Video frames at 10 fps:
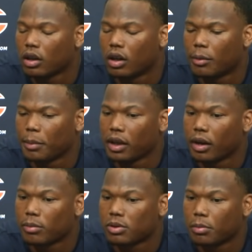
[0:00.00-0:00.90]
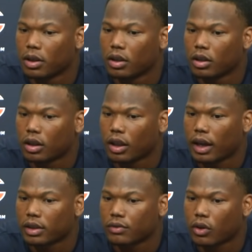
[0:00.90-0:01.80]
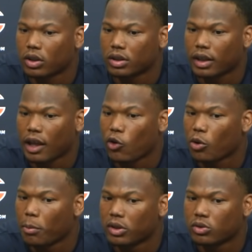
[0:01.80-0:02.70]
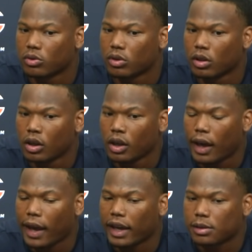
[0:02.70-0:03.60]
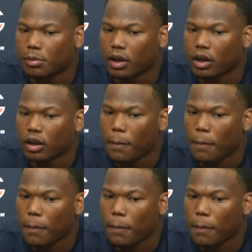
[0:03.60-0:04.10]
um, he helps me a lot as far as like that on the mental aspect.